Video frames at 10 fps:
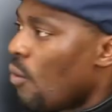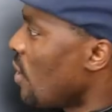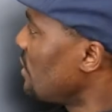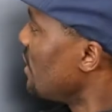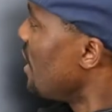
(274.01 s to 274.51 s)

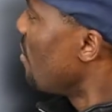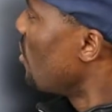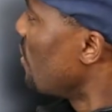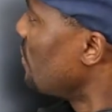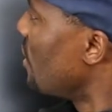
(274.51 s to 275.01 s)
What's the
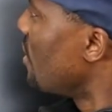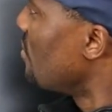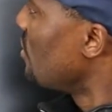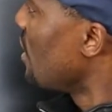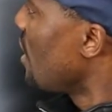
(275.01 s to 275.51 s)
number of
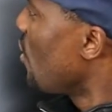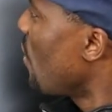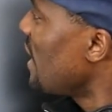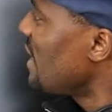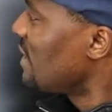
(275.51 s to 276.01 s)
terms
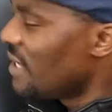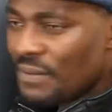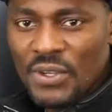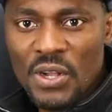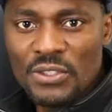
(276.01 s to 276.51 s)
well, it's
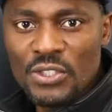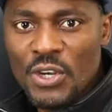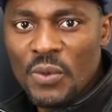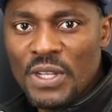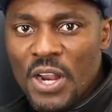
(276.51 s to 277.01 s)
difficult to
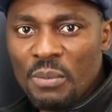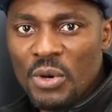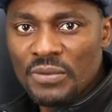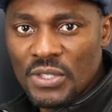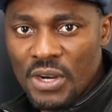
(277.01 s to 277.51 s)
know the
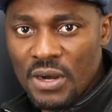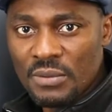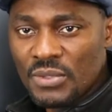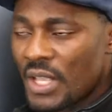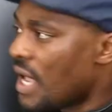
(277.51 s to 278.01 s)
number of
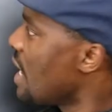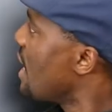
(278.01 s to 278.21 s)
terms,